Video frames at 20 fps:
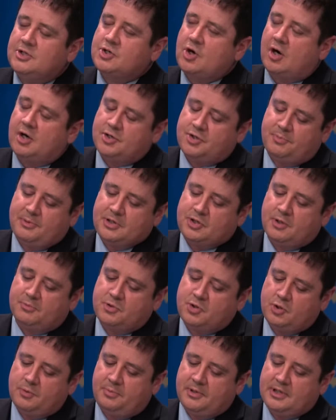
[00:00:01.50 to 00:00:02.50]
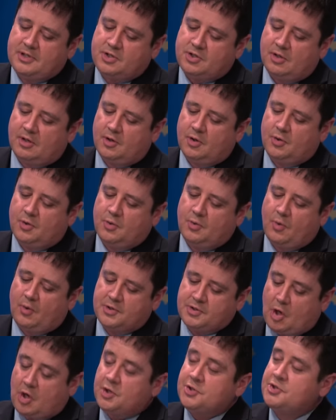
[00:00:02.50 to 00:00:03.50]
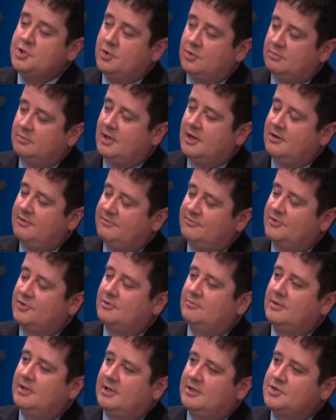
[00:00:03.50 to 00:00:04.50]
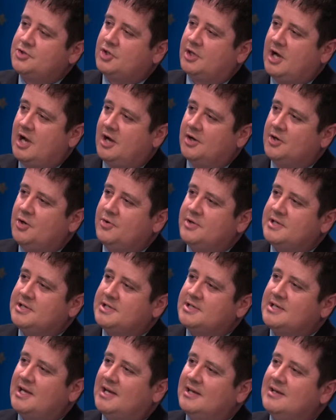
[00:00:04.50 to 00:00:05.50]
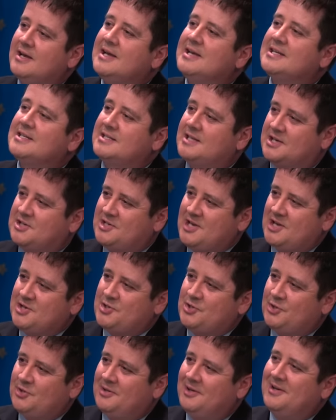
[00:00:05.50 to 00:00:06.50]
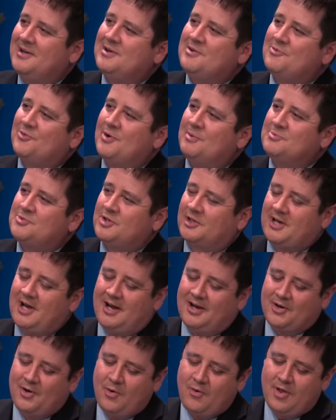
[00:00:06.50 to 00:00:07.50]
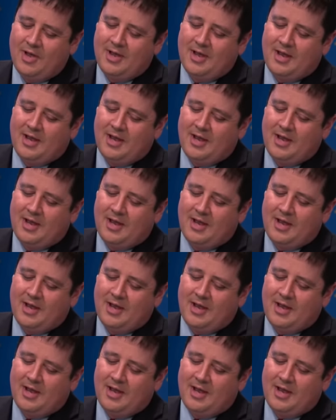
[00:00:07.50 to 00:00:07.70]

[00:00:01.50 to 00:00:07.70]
Supich, Archbishop Supich, who was also of Chicago, his successor from Chicago,